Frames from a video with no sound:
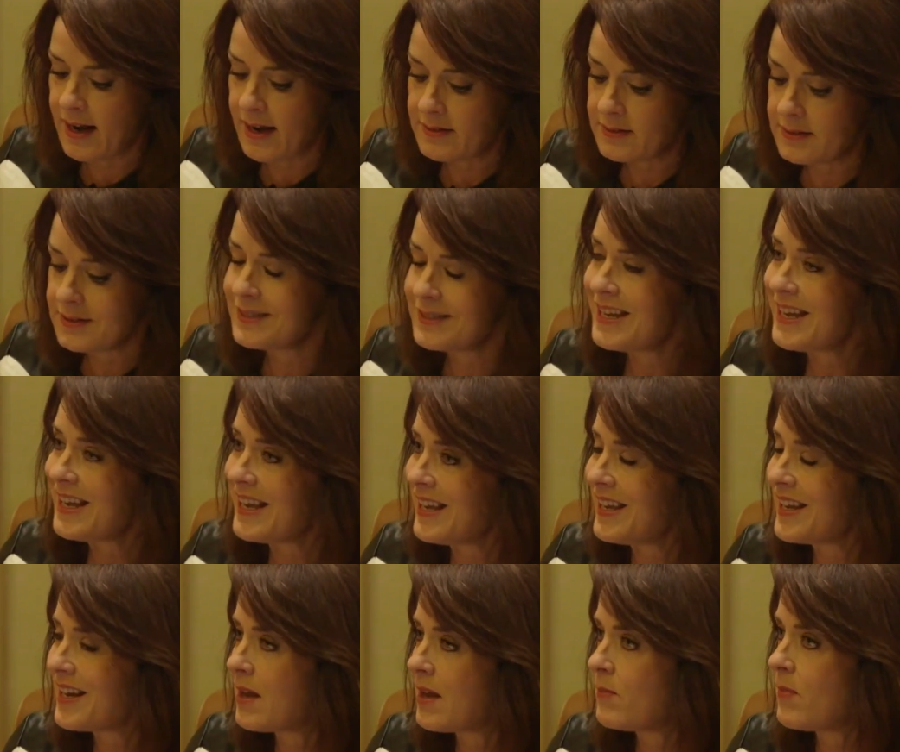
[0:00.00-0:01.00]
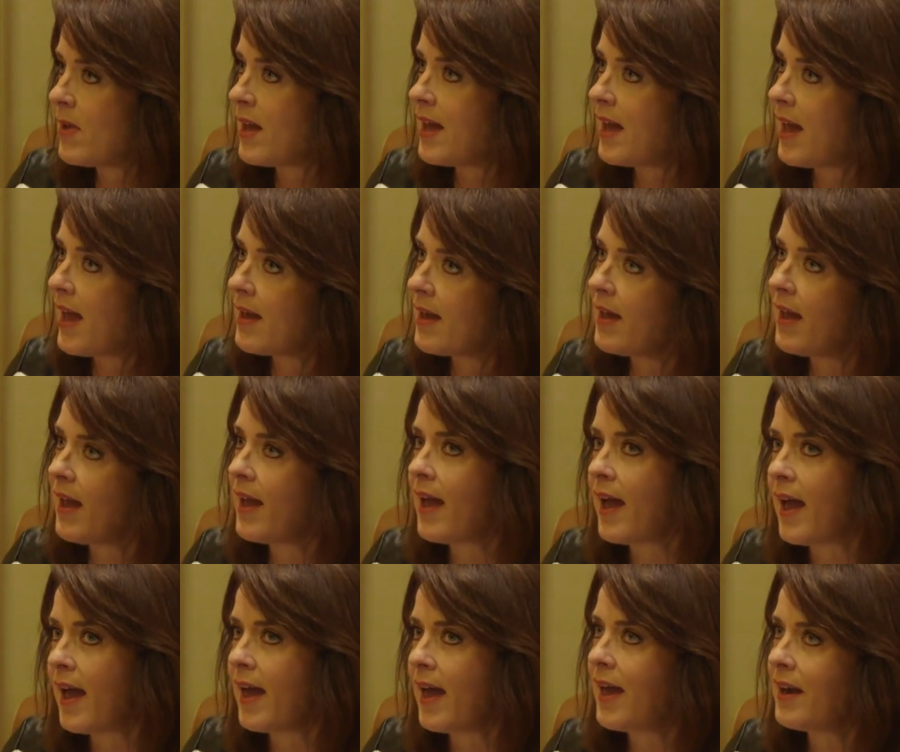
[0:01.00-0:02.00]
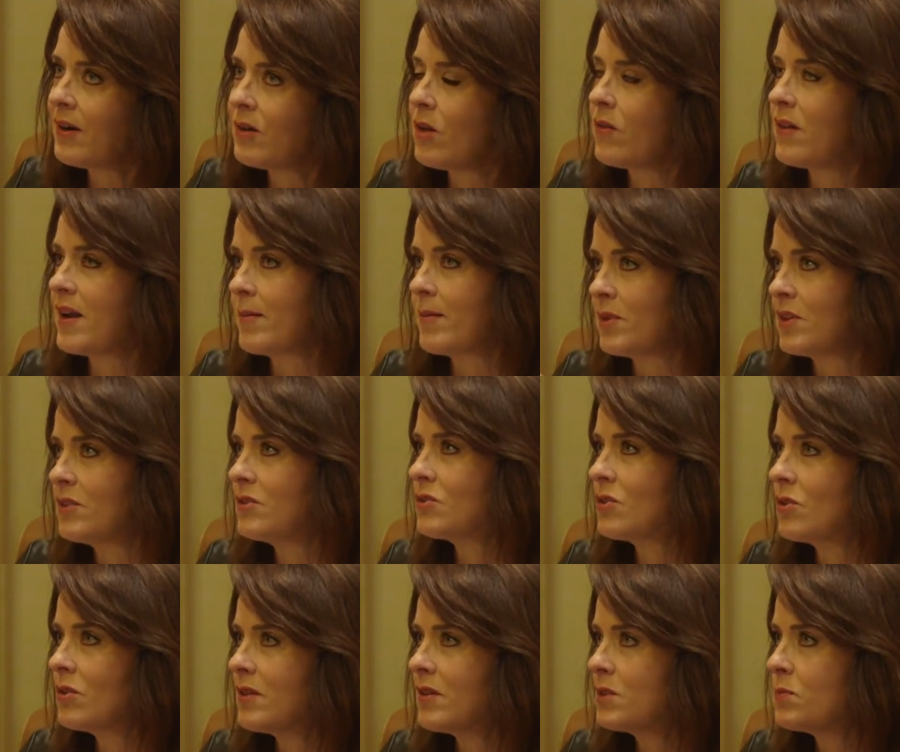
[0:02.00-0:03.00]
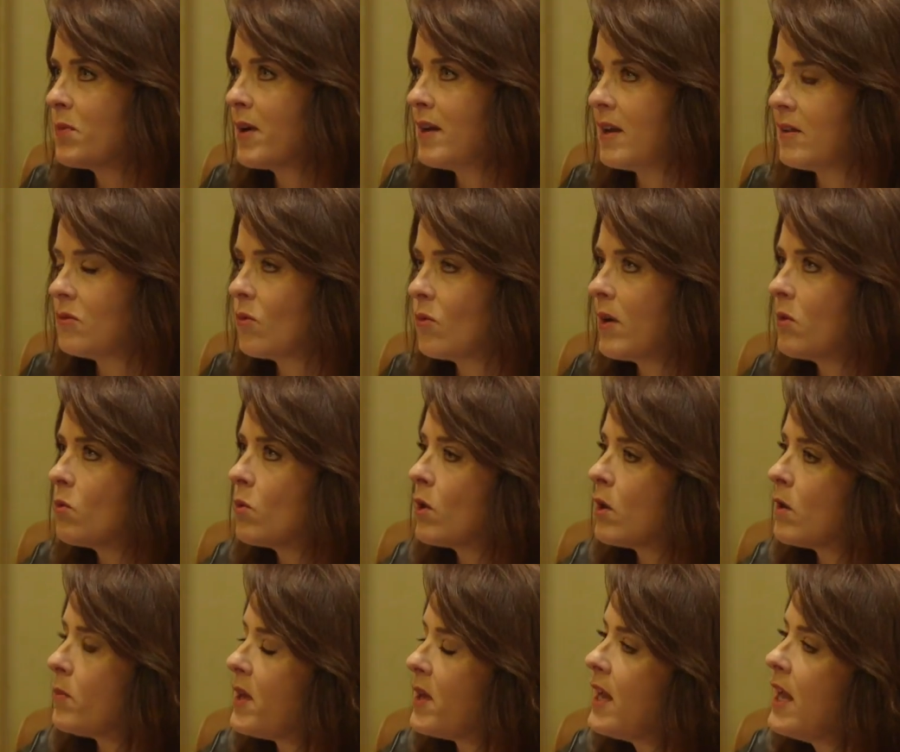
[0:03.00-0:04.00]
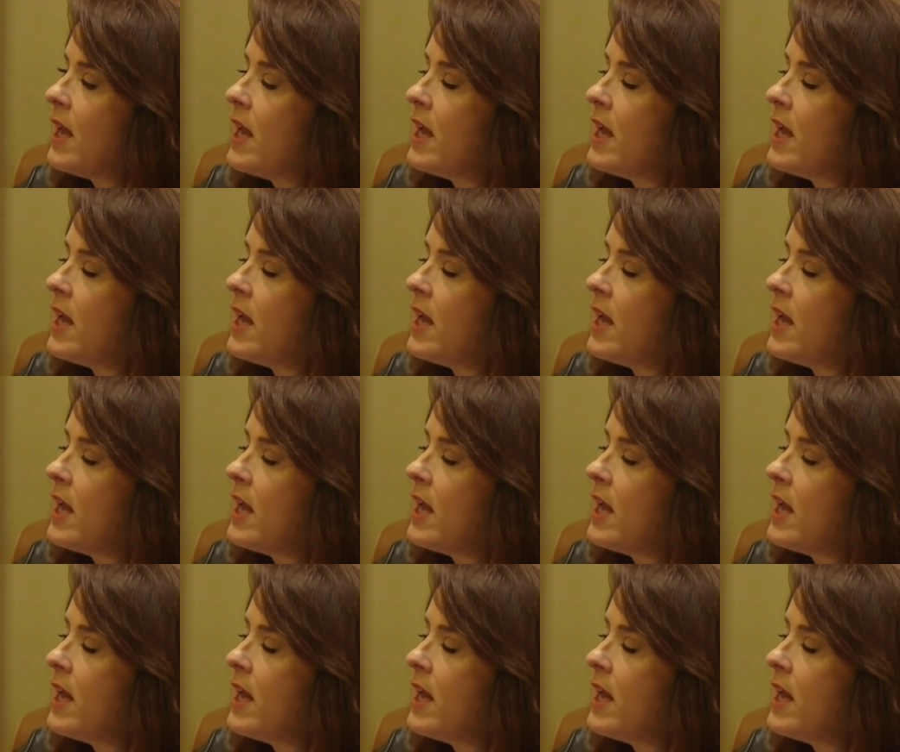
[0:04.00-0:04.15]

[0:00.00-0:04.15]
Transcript: I see, and I don't know that I'm concerned, that's probably not the right word, but